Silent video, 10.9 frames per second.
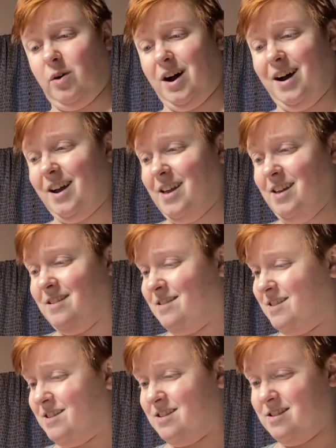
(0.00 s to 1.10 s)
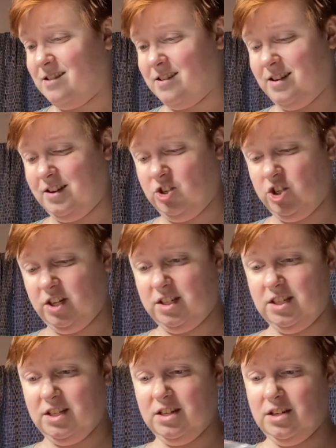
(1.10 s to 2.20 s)
I can
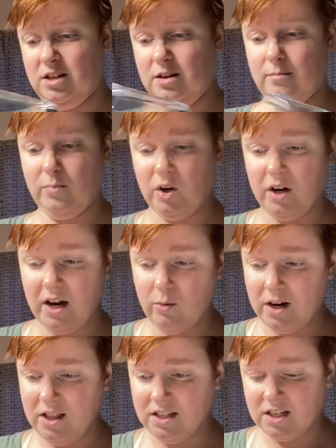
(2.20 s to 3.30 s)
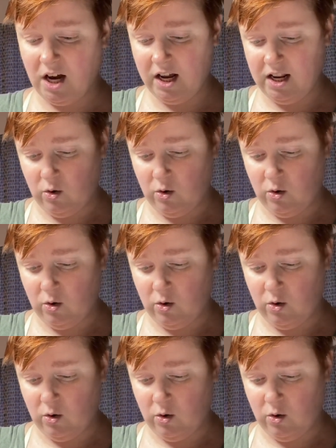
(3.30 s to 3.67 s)
just put on one of these cutting